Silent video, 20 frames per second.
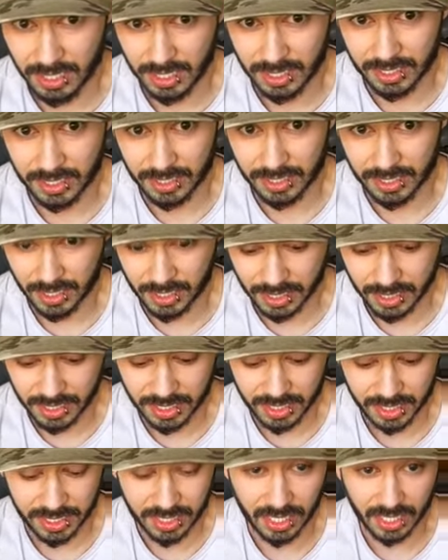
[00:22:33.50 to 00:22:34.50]
I get
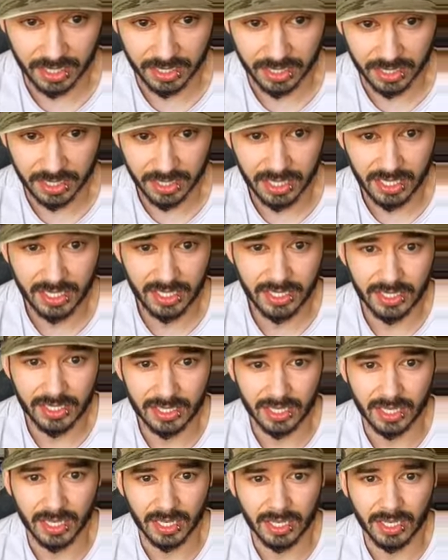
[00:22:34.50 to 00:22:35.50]
started selling
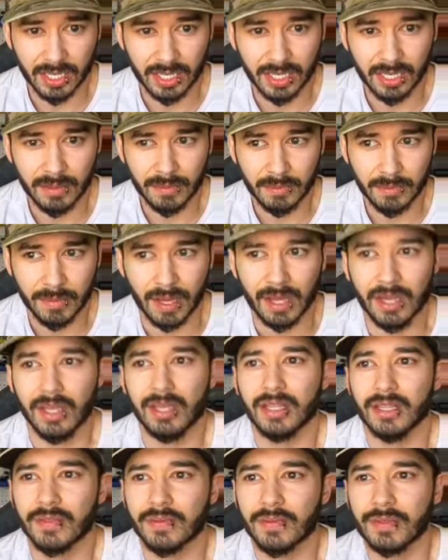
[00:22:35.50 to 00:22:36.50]
these?
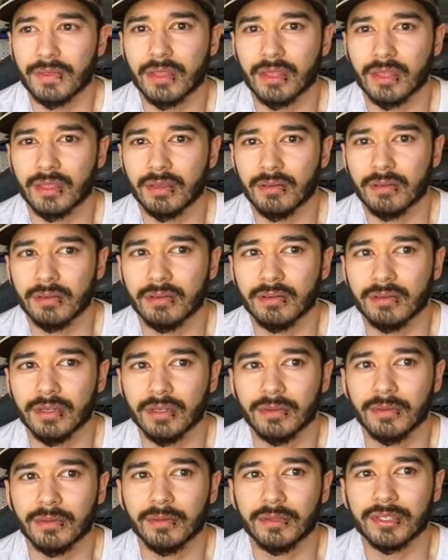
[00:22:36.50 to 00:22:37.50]

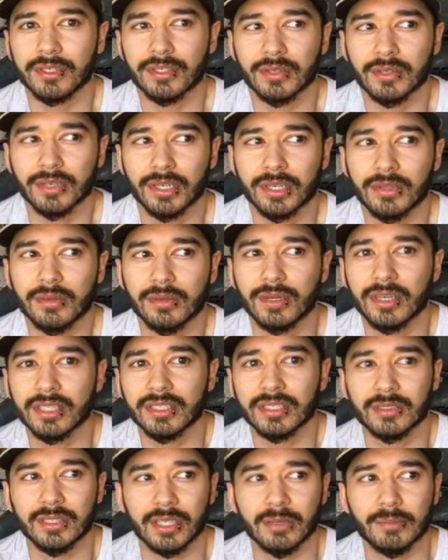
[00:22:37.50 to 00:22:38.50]
Well, the story
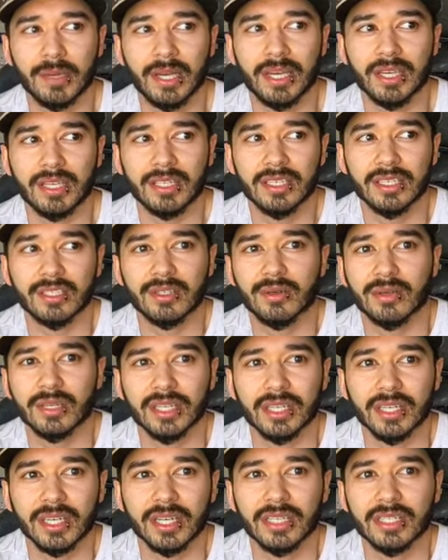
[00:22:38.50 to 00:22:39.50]
was like back in
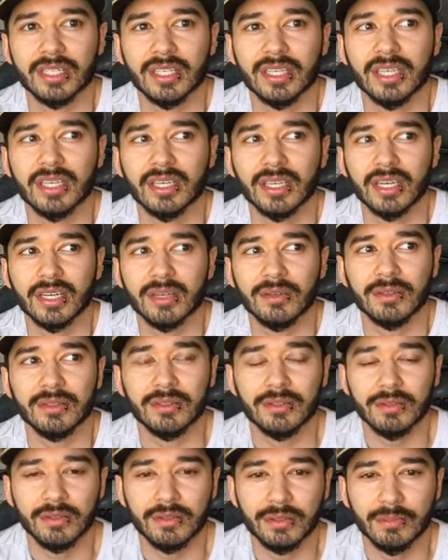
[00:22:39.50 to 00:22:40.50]
2019, I
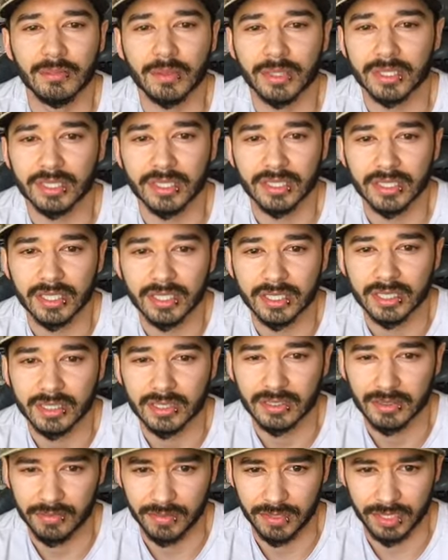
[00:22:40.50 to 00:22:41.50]
would lose a bunch of
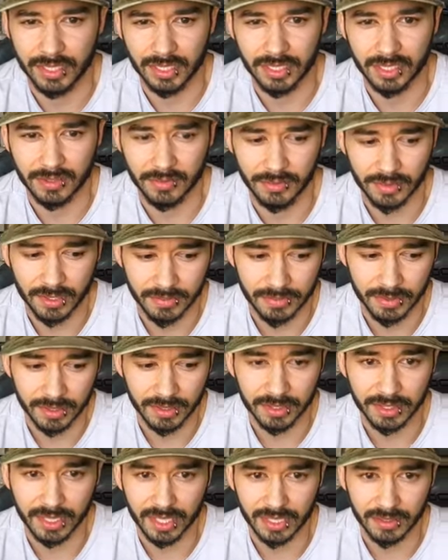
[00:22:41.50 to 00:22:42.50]
jigs fishing in the
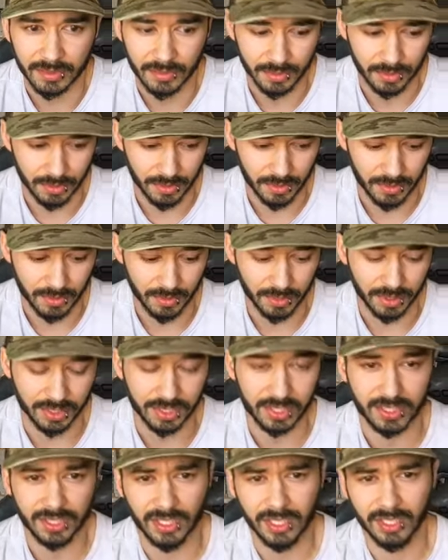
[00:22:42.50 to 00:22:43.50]
river, and
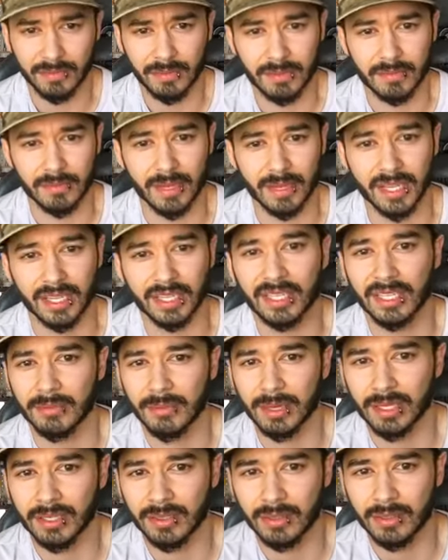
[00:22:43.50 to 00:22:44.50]
what started me
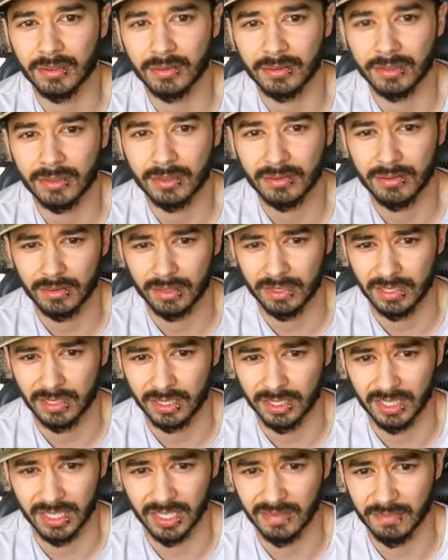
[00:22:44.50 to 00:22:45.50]
making my own was
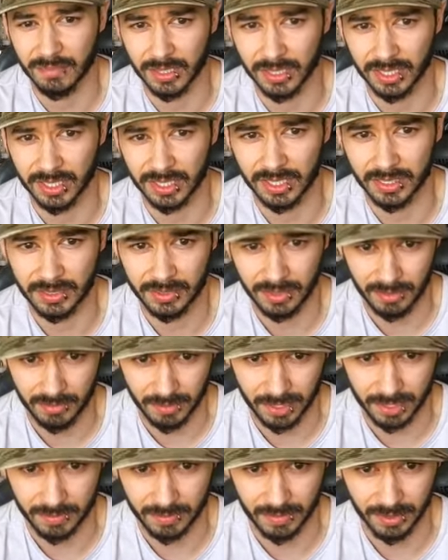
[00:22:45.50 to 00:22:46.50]
to save money
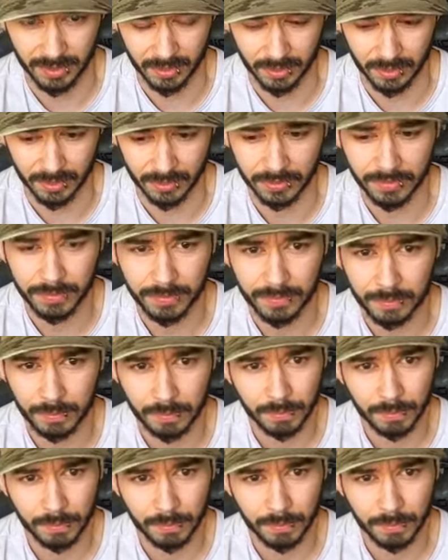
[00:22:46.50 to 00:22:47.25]
and make my own.